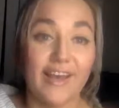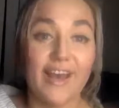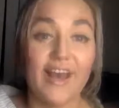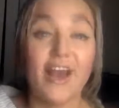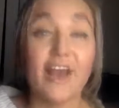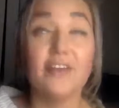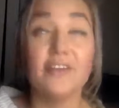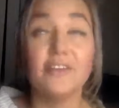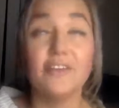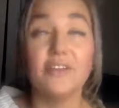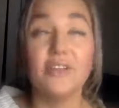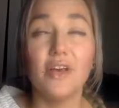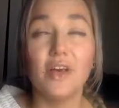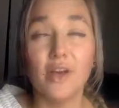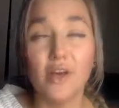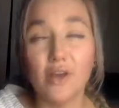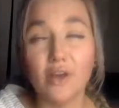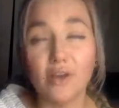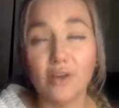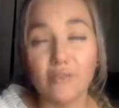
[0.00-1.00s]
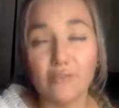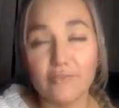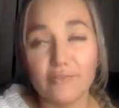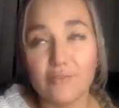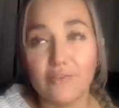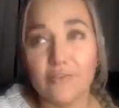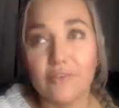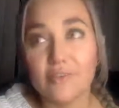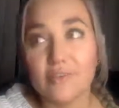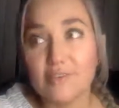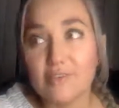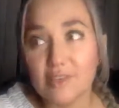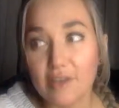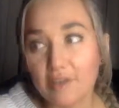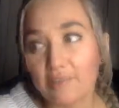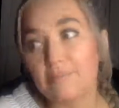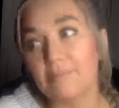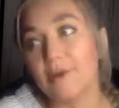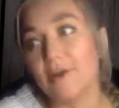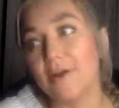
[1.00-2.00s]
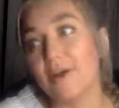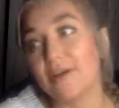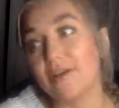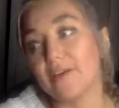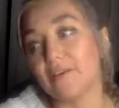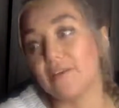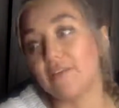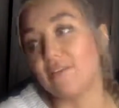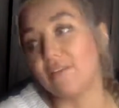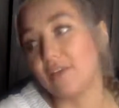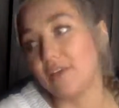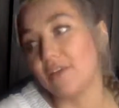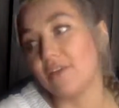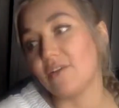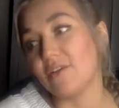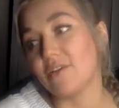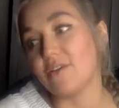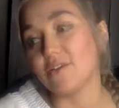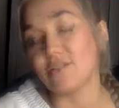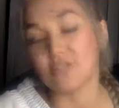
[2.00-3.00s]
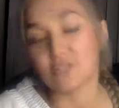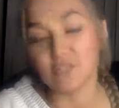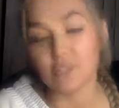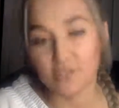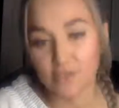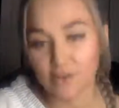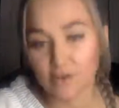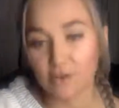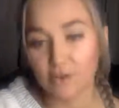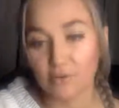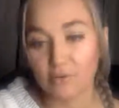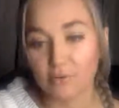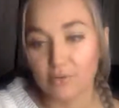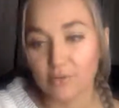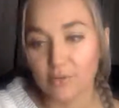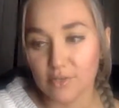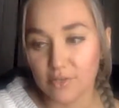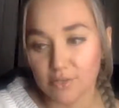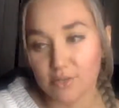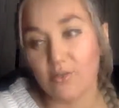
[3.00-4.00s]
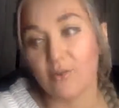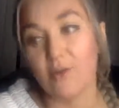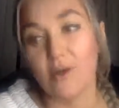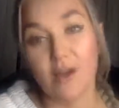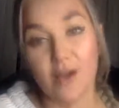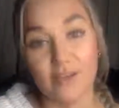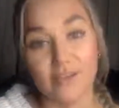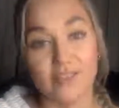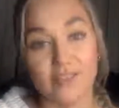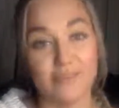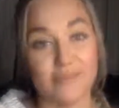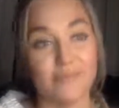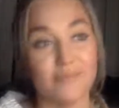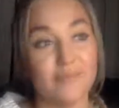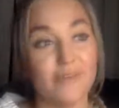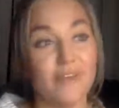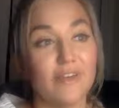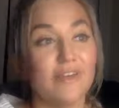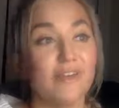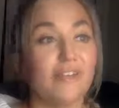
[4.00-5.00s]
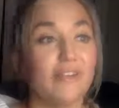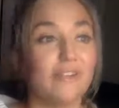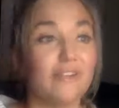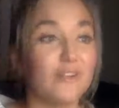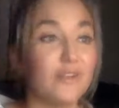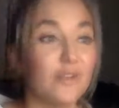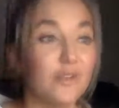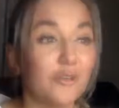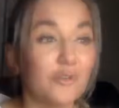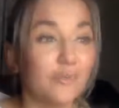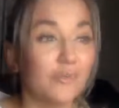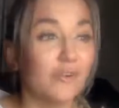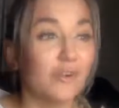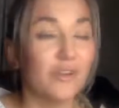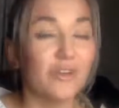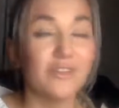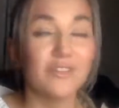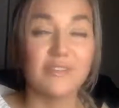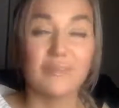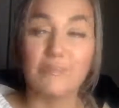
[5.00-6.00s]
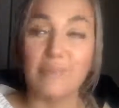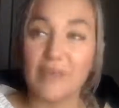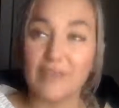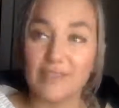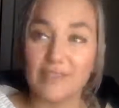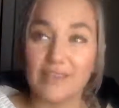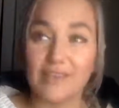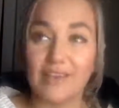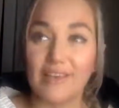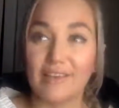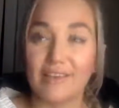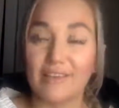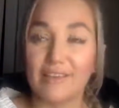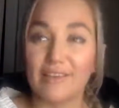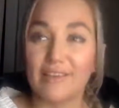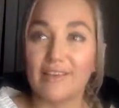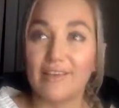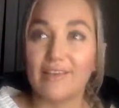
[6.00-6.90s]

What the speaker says: I love South Park. They are so, so awesome. Their humor is amazing.